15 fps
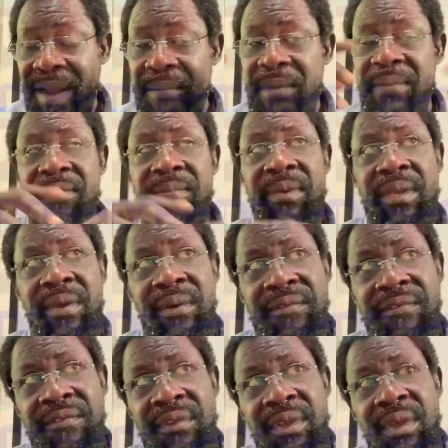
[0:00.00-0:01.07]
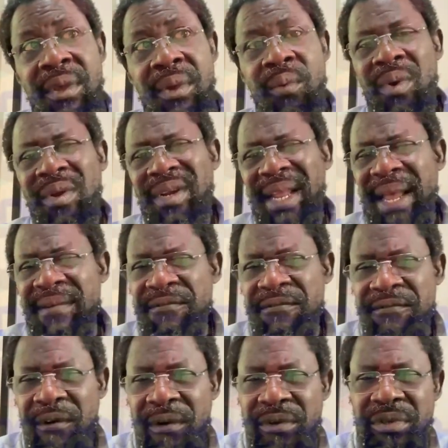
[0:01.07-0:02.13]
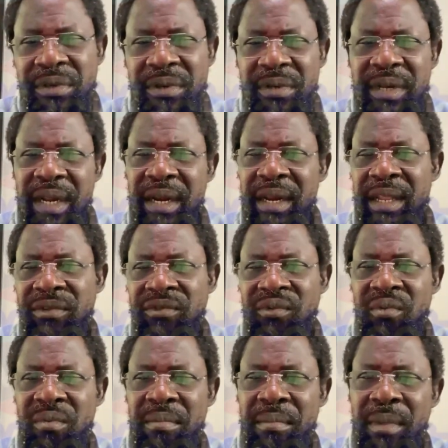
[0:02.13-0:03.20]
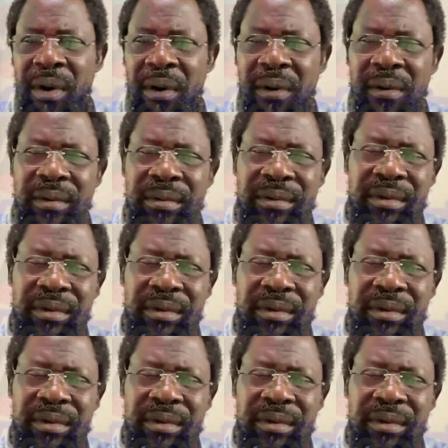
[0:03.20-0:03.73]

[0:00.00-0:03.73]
maybe because one can function a little more